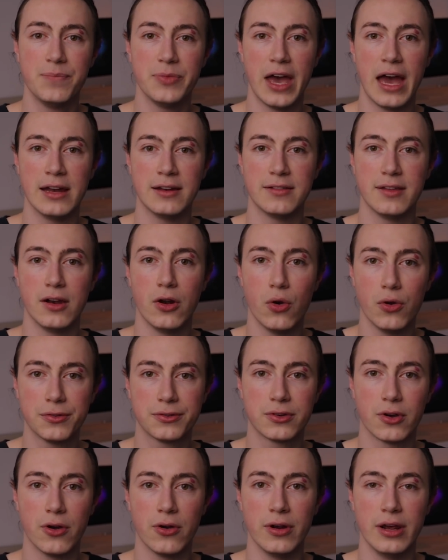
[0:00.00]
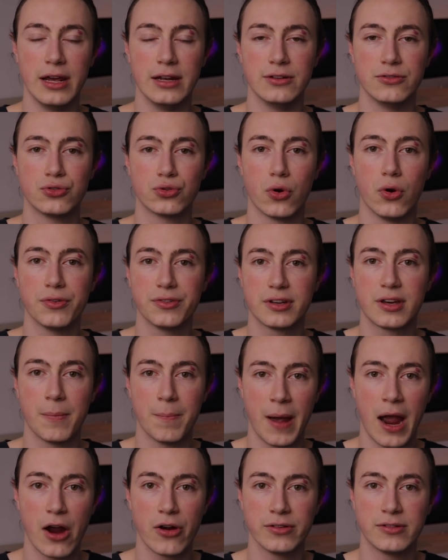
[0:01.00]
And then also it draws a
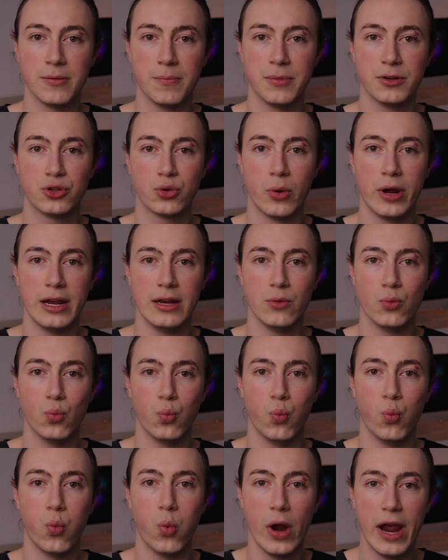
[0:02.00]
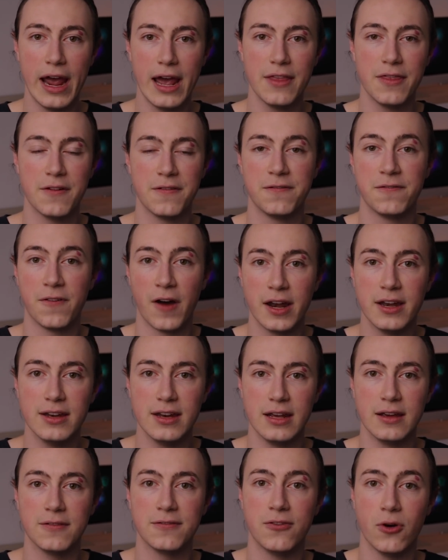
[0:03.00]
comparison between where the
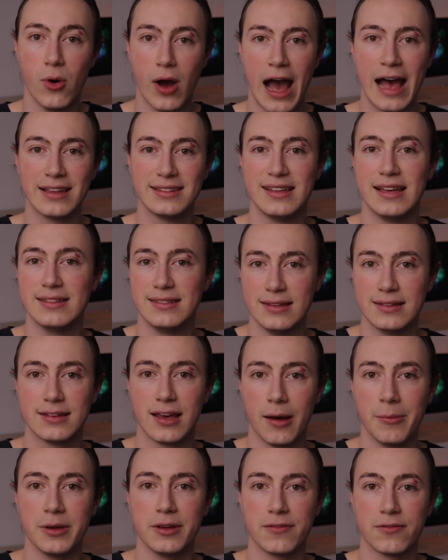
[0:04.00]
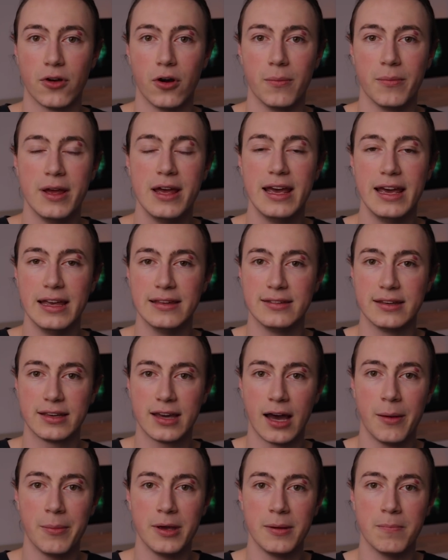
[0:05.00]
funding for assets is coming from. Is it
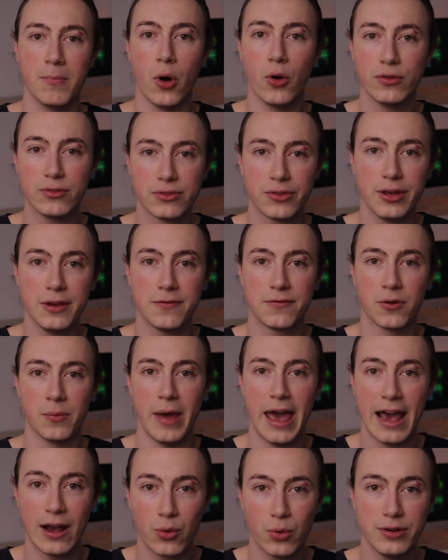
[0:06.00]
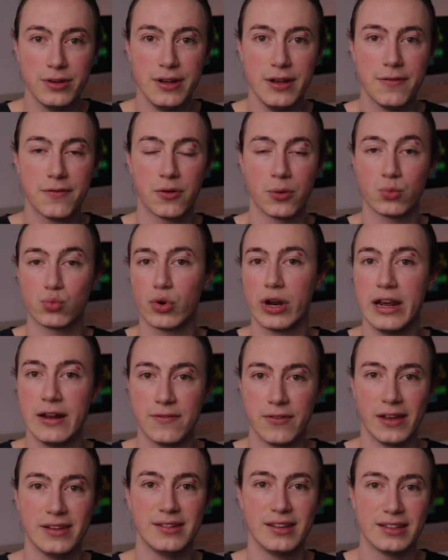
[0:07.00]
coming mostly from equity, from
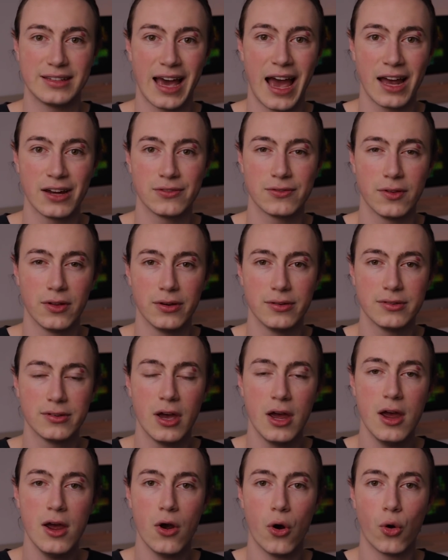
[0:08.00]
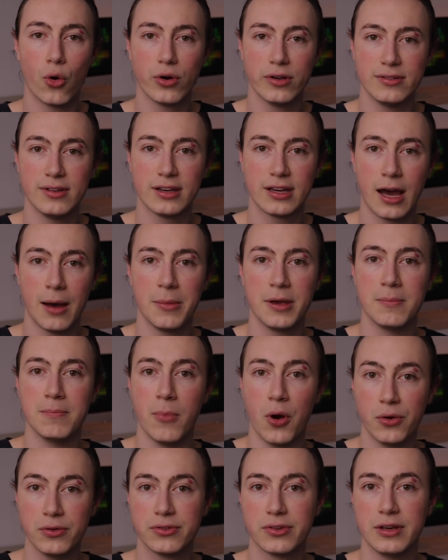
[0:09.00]
reinvested cash flows, or is it coming
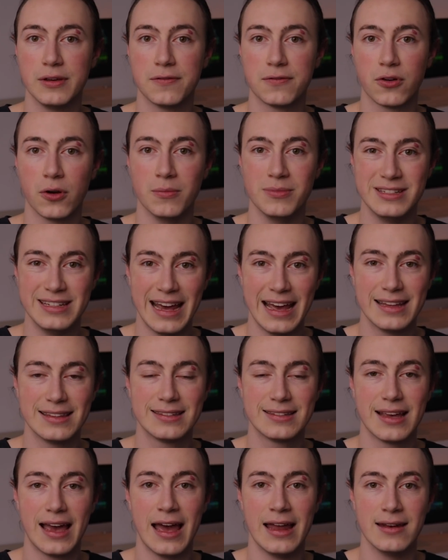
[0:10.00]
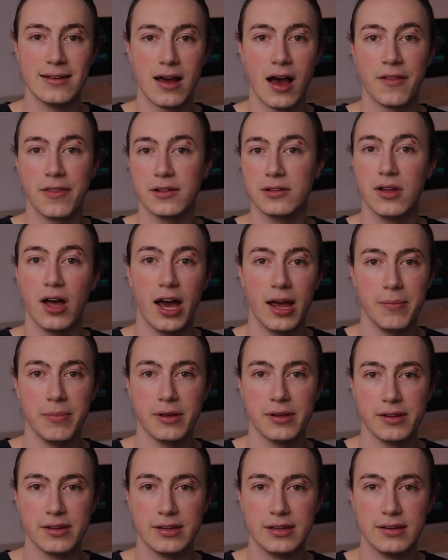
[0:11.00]
mostly from debts and other
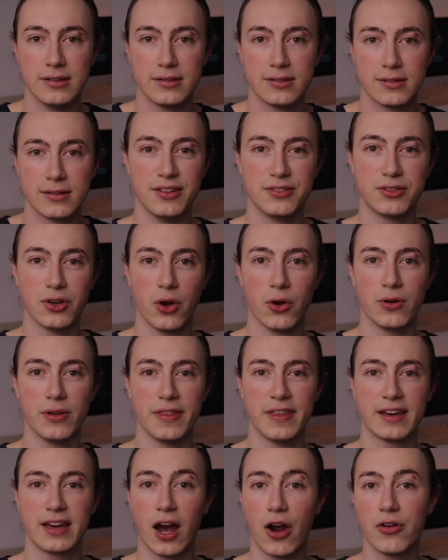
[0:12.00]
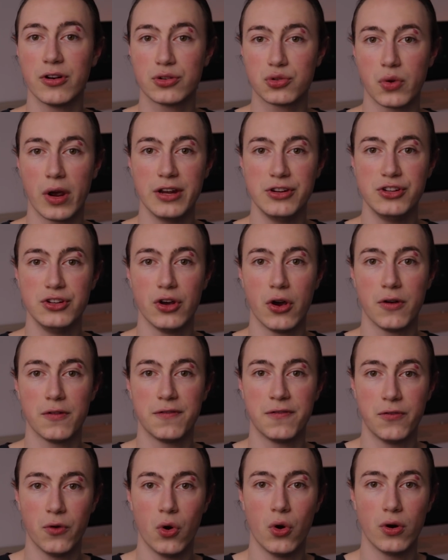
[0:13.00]
liabilities? So the current ratio
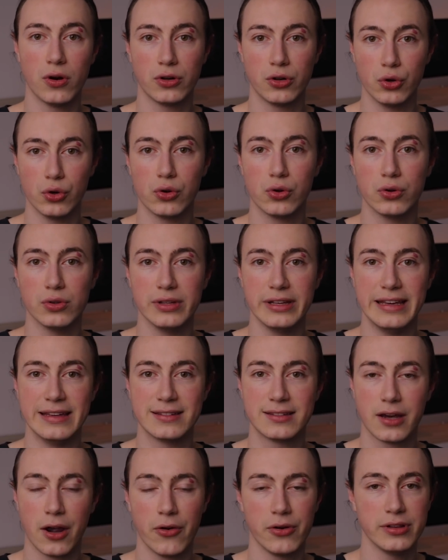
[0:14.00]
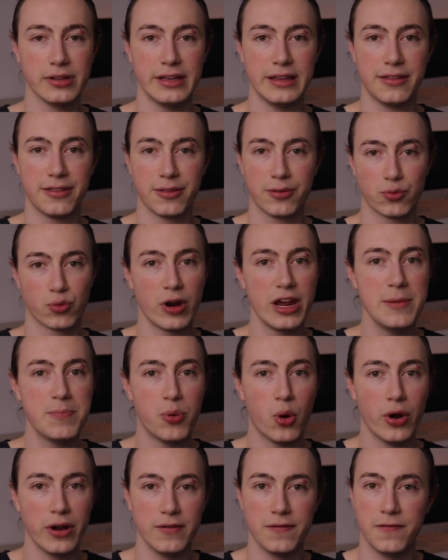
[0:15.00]
for Google is currently
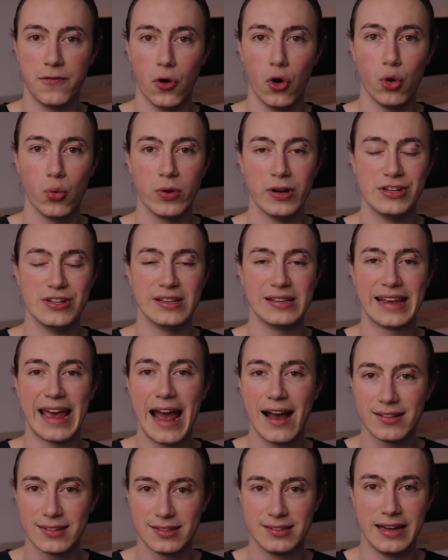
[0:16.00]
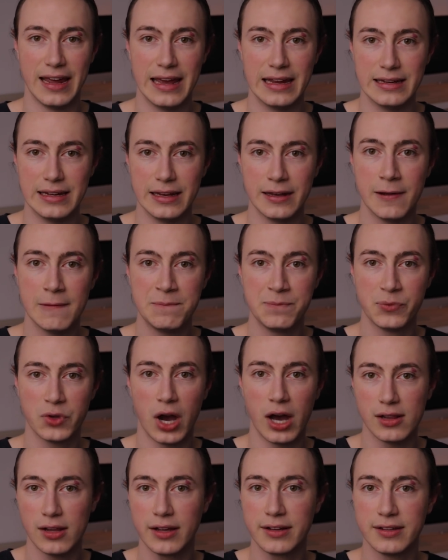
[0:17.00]
3.4, which is outstanding.
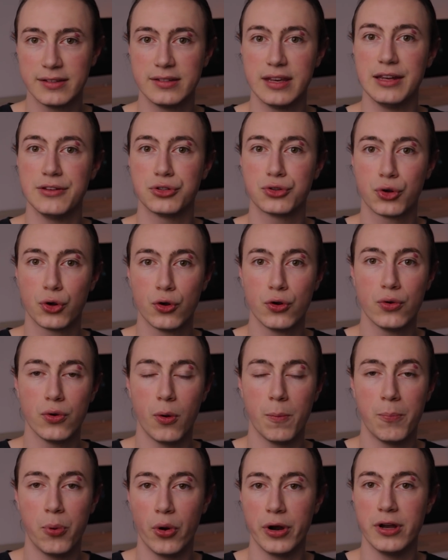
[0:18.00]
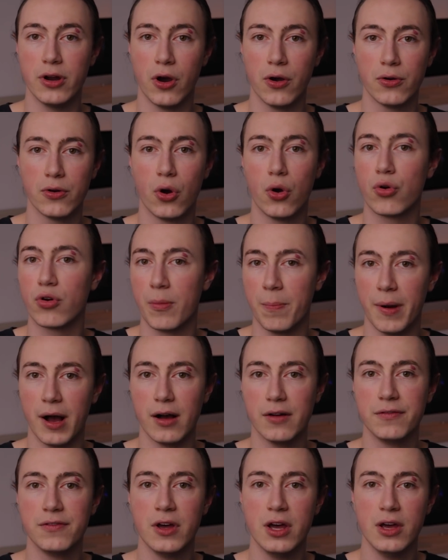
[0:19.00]
I like to see 2.0 or
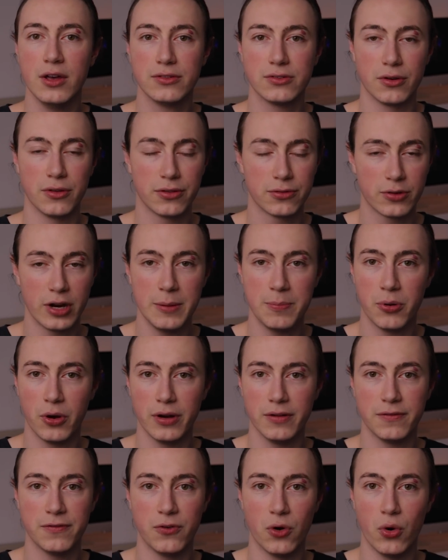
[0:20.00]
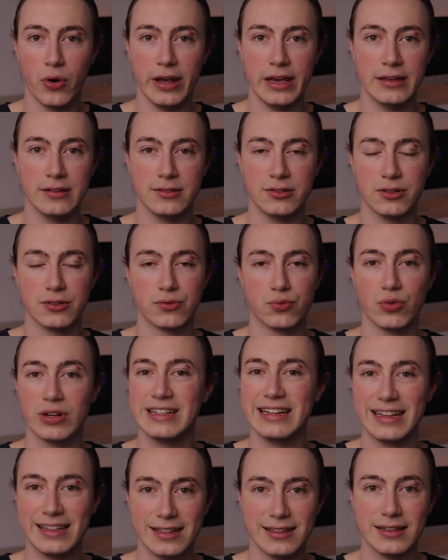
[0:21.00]
above. So 3.4 is just
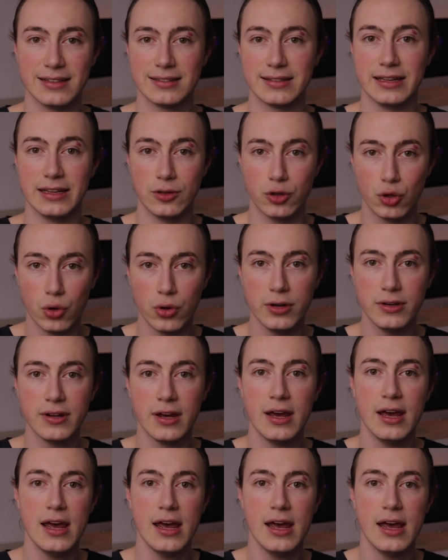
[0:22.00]
ridiculously good.